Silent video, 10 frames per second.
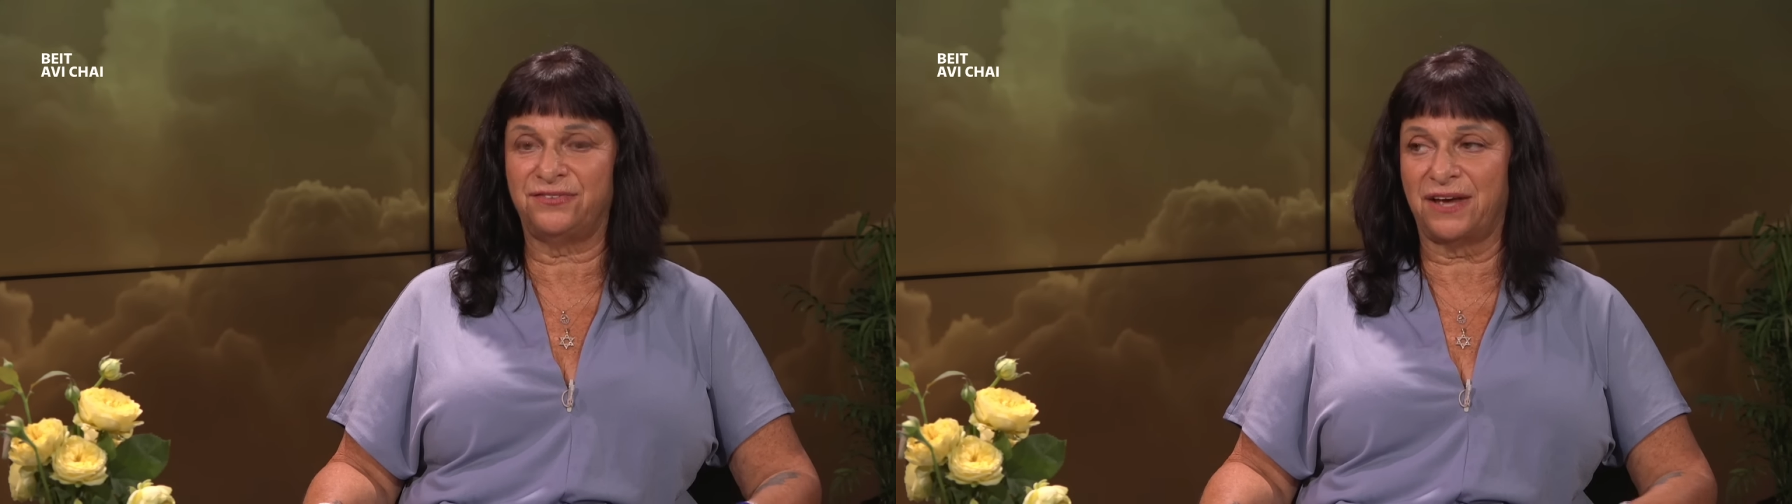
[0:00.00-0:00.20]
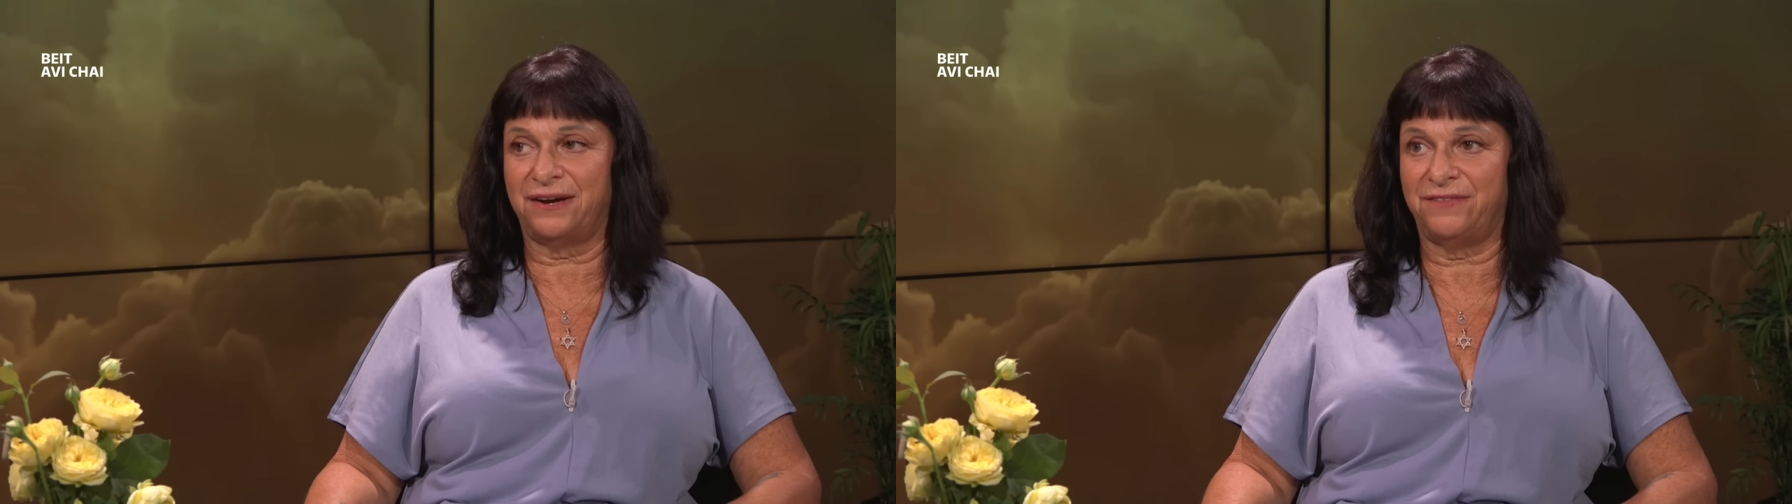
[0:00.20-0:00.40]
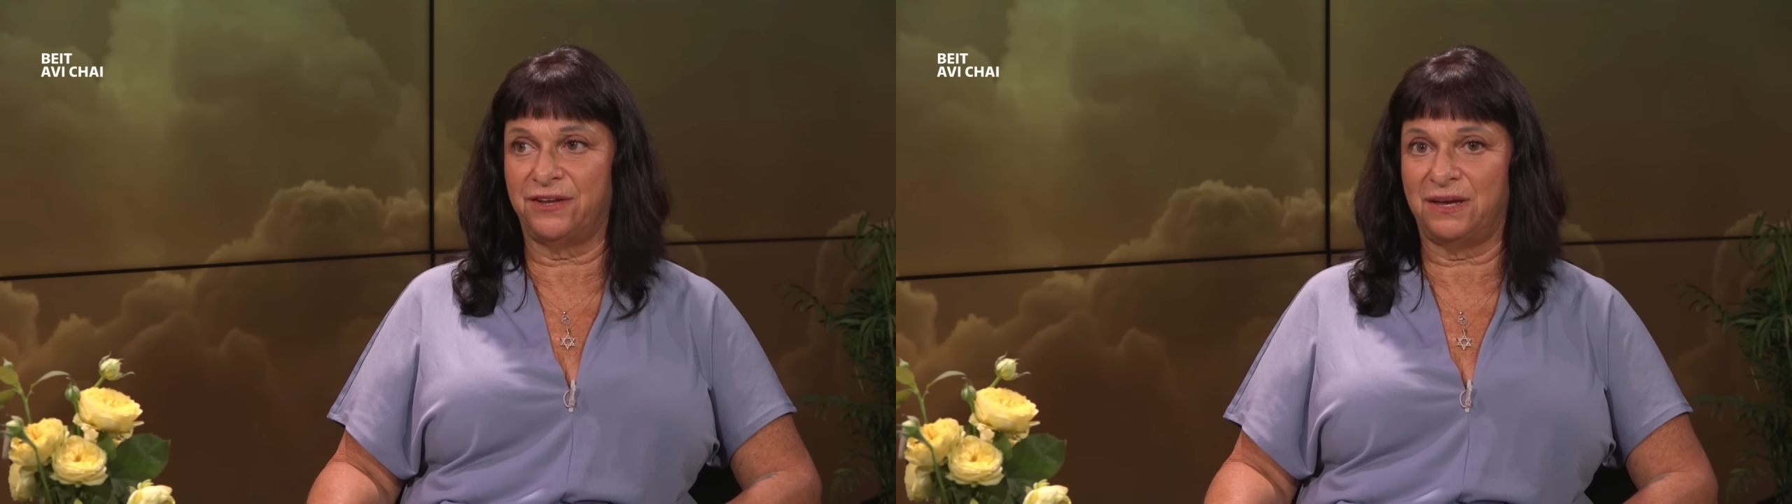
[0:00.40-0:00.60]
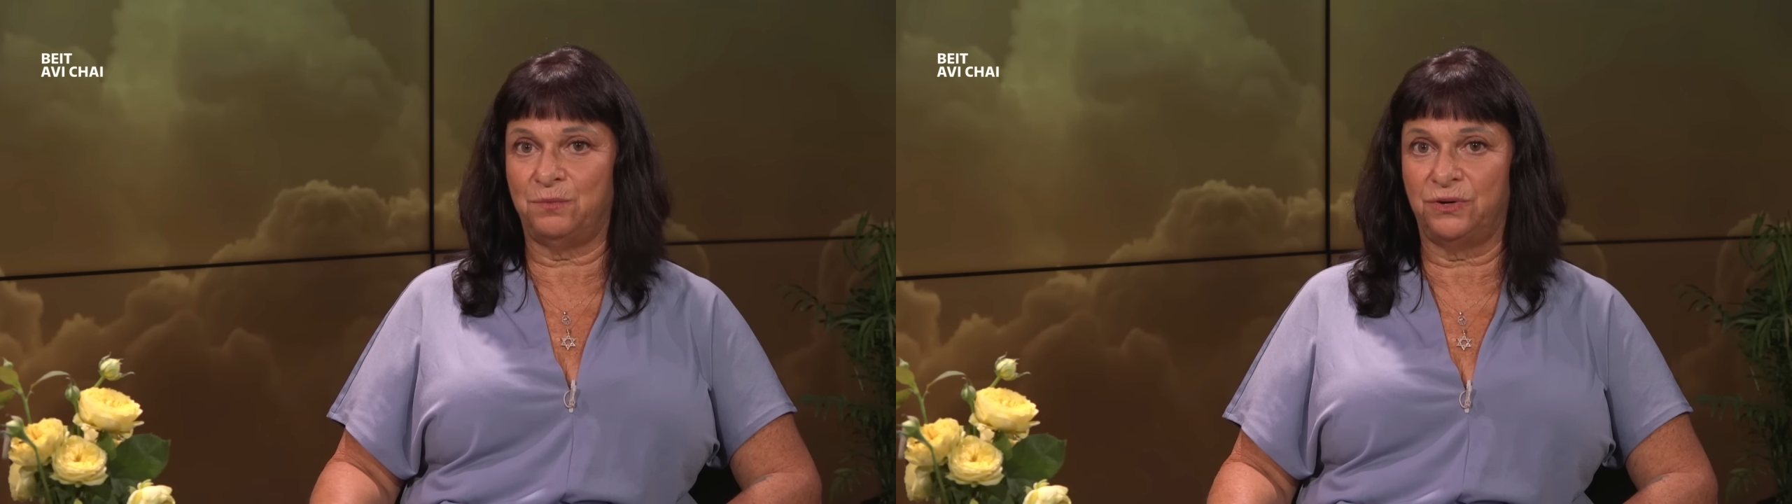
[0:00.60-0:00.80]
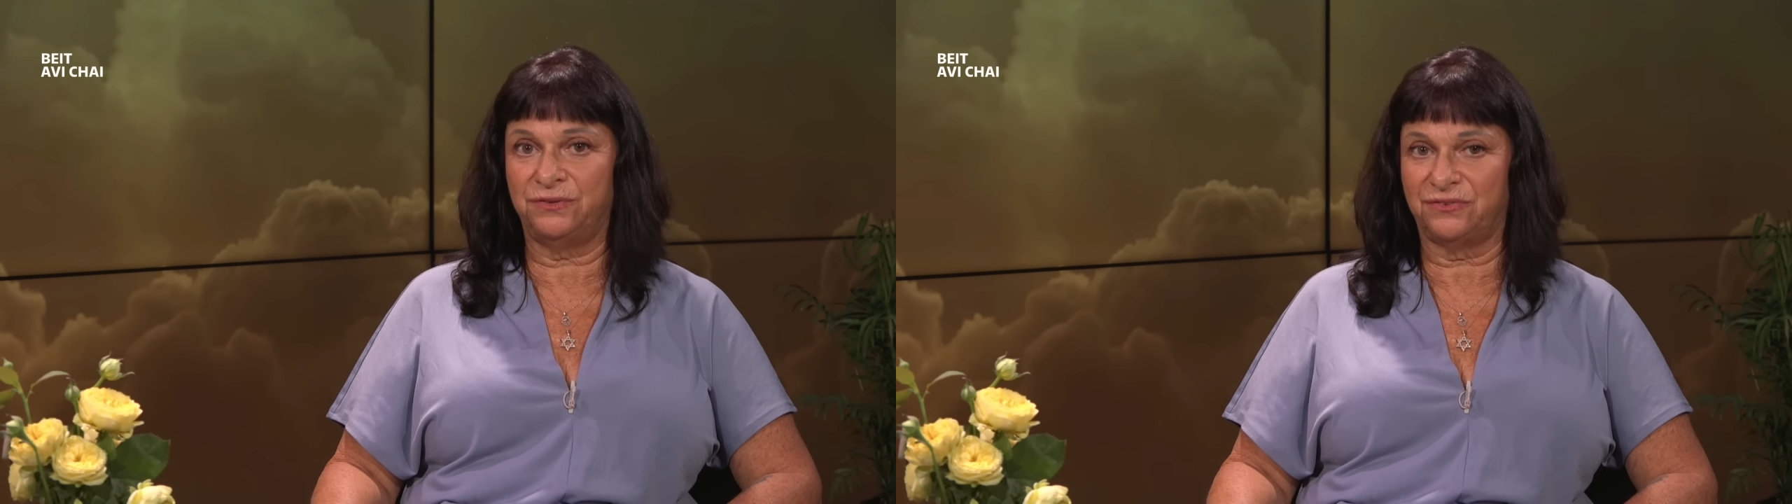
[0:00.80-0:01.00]
side of the
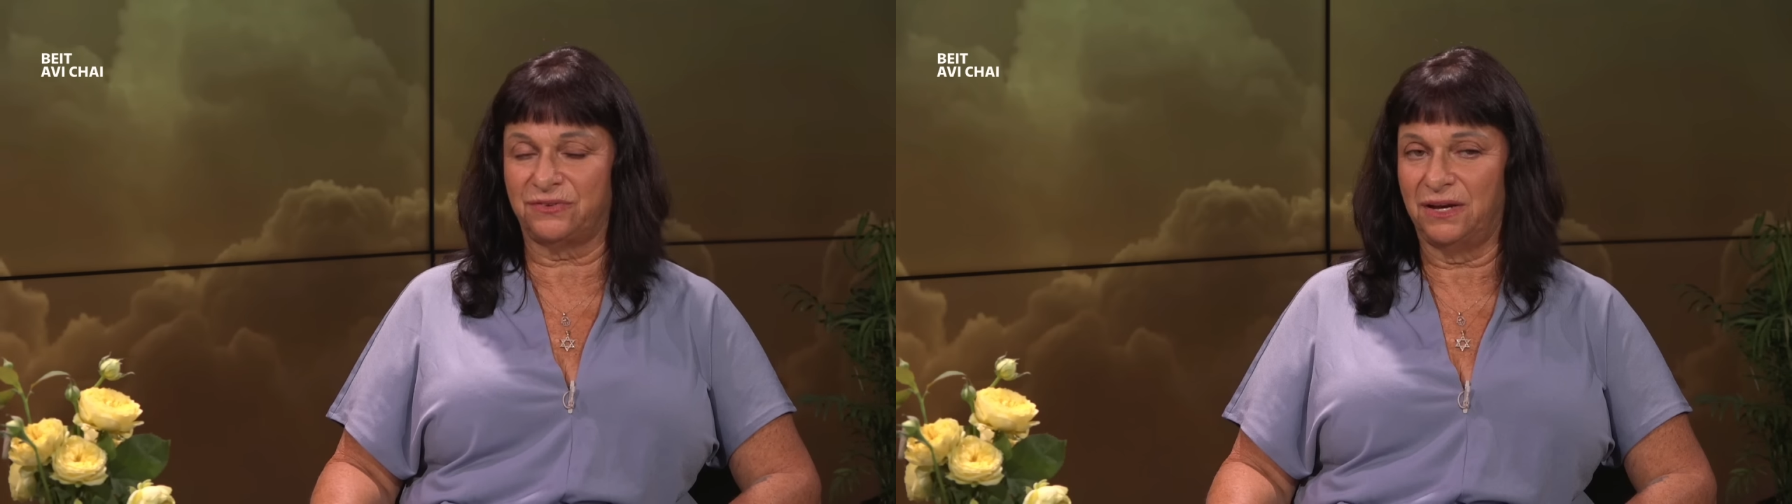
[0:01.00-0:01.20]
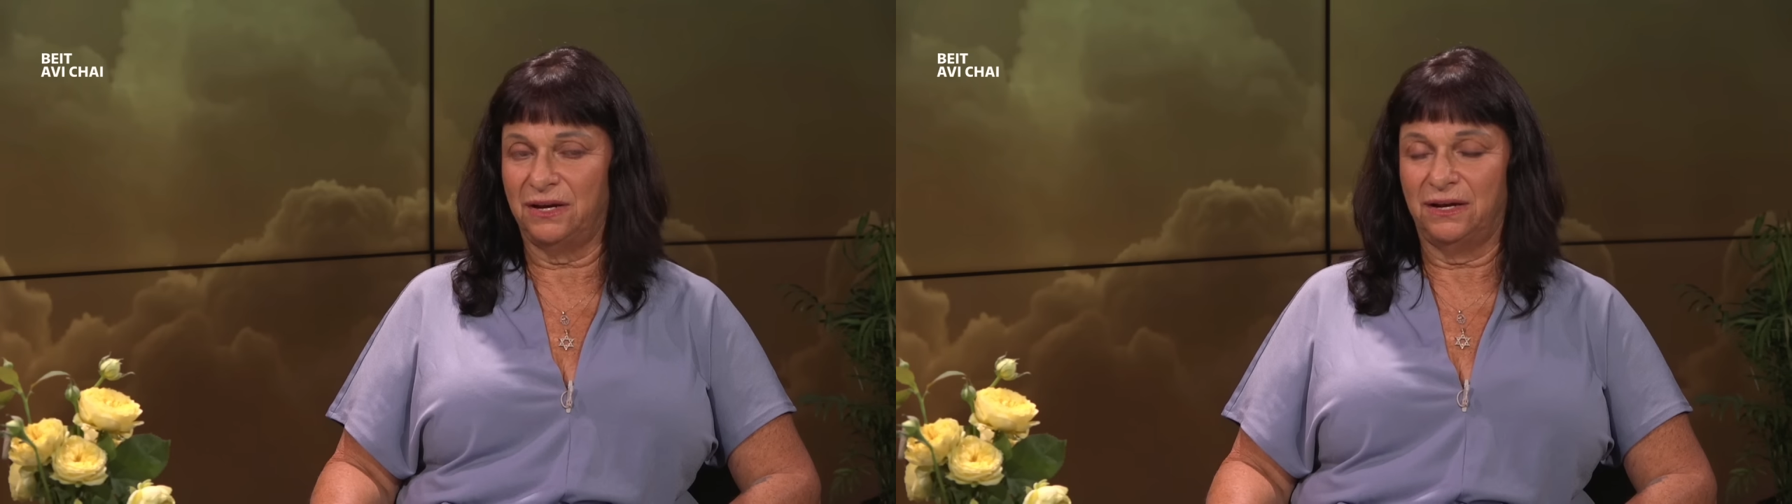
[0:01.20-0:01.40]
kibbutz,